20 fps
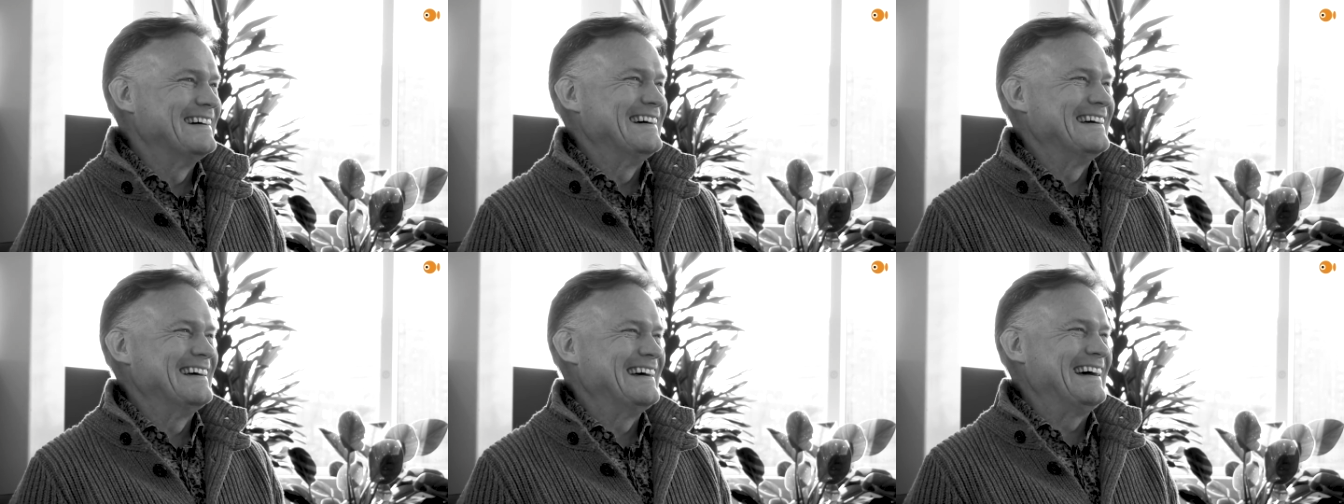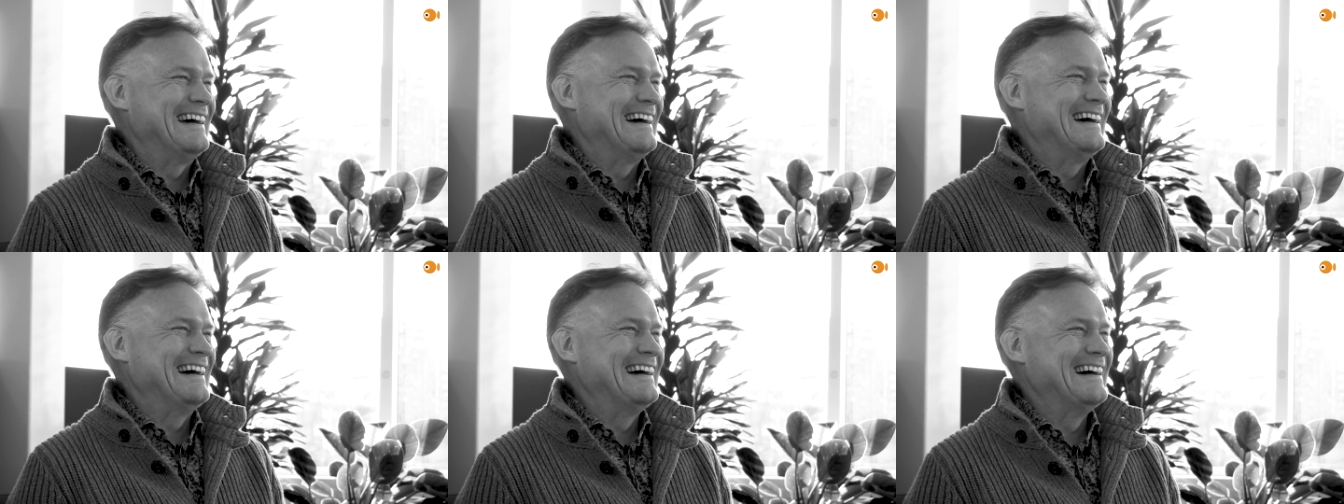
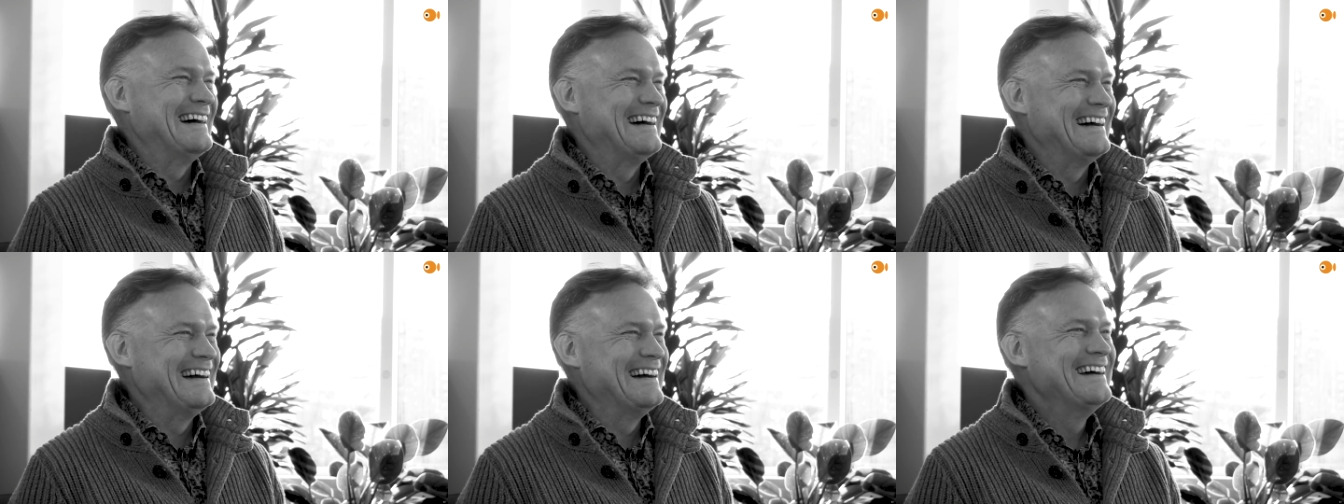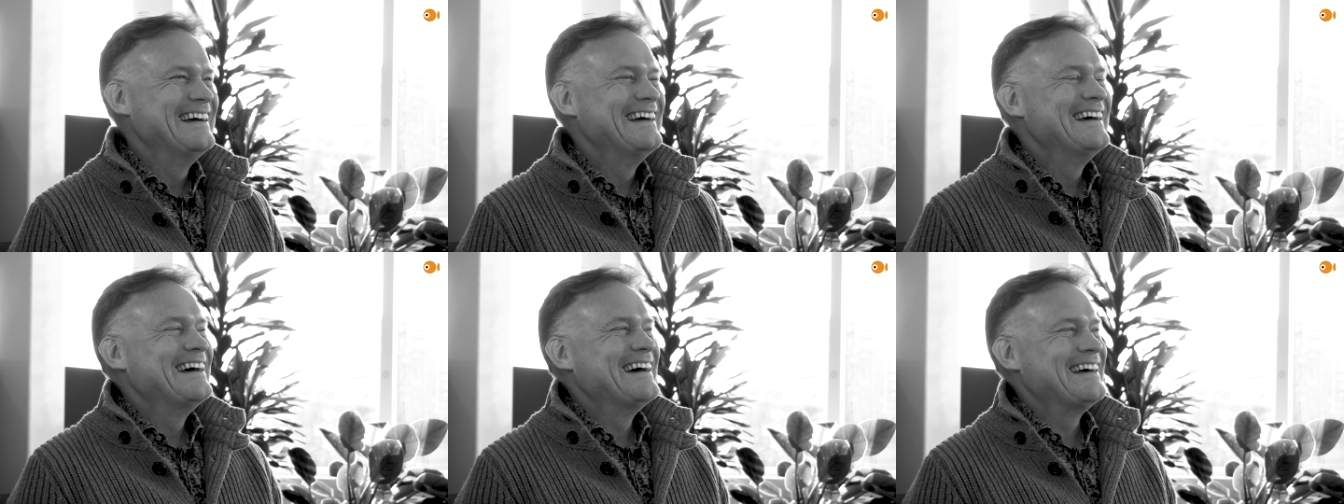
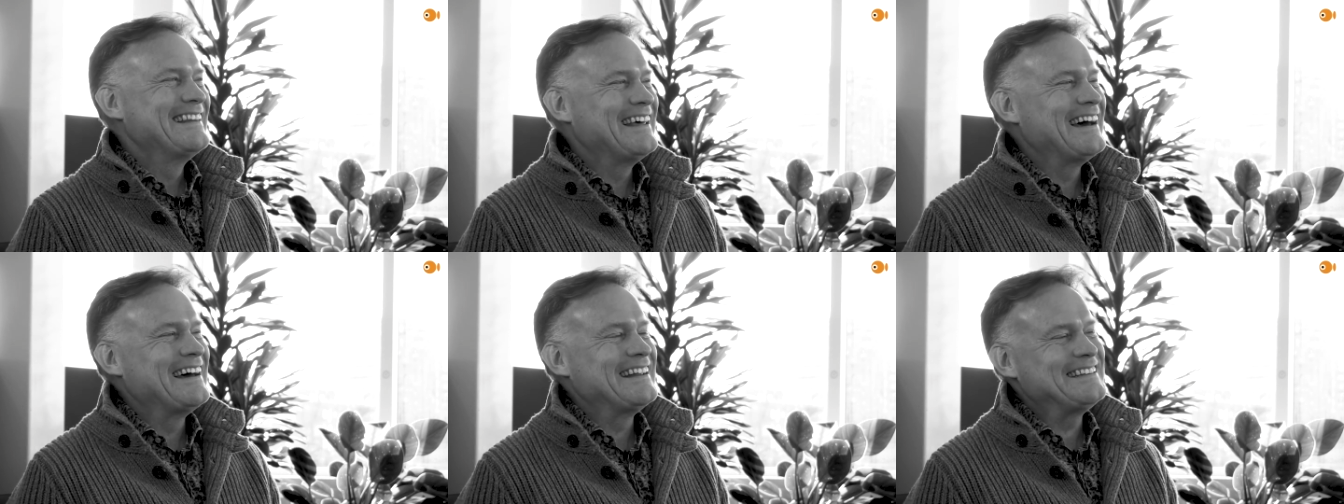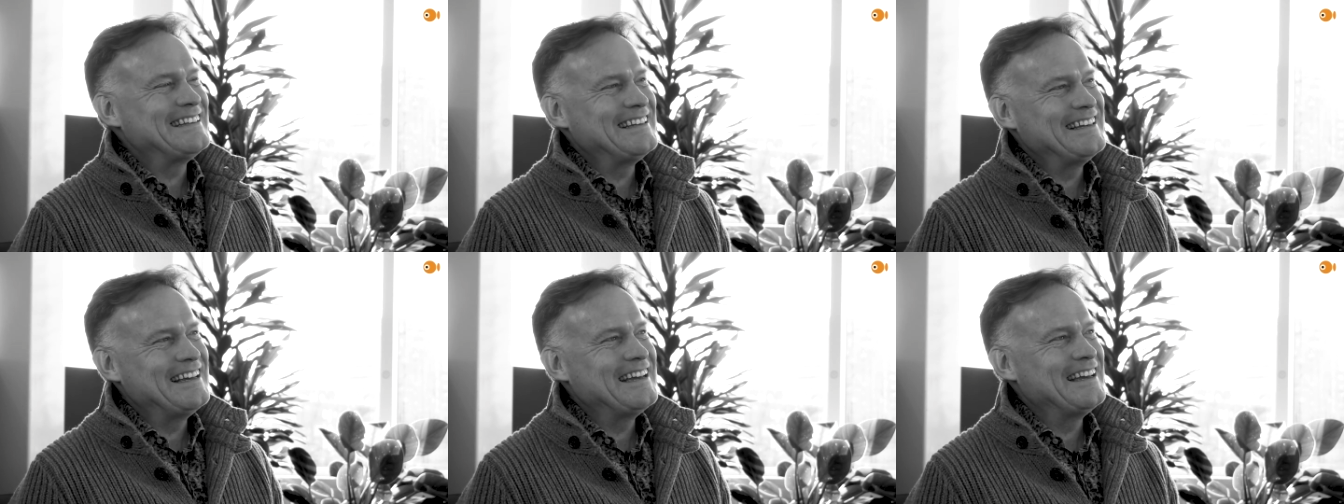that
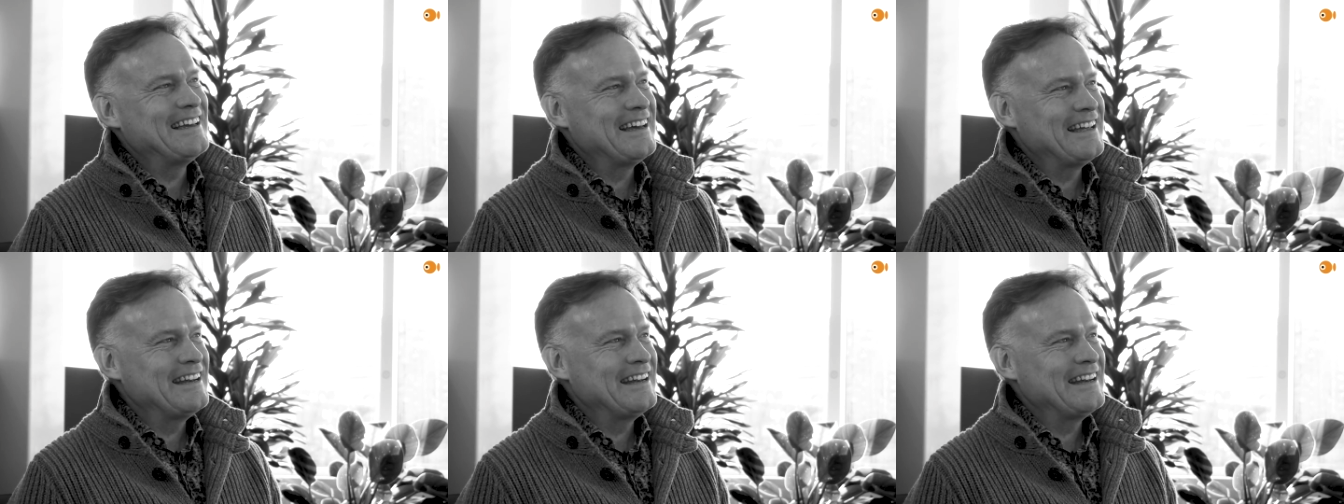it,